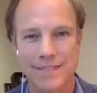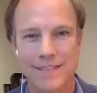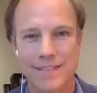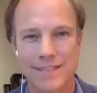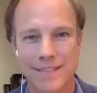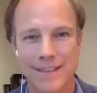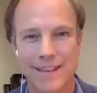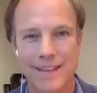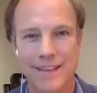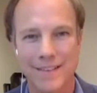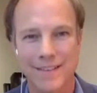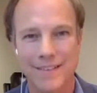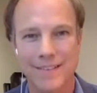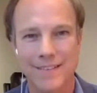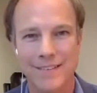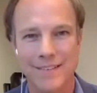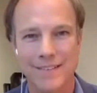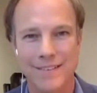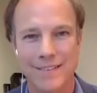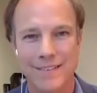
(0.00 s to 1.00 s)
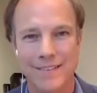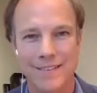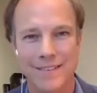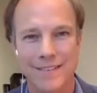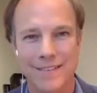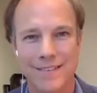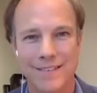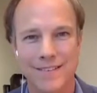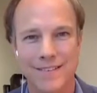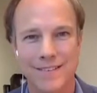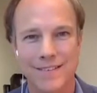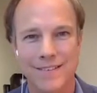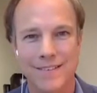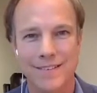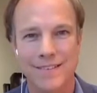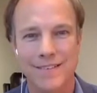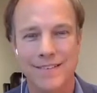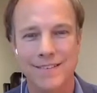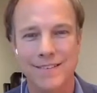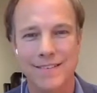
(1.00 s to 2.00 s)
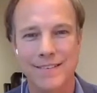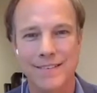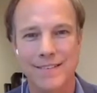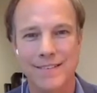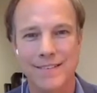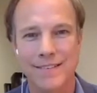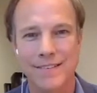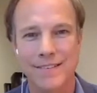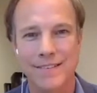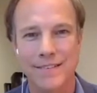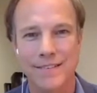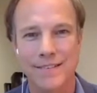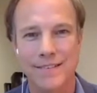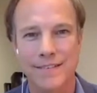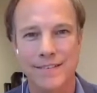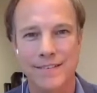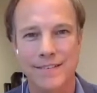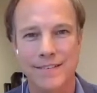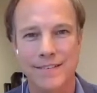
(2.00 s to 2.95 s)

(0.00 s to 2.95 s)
The person shown says nothing.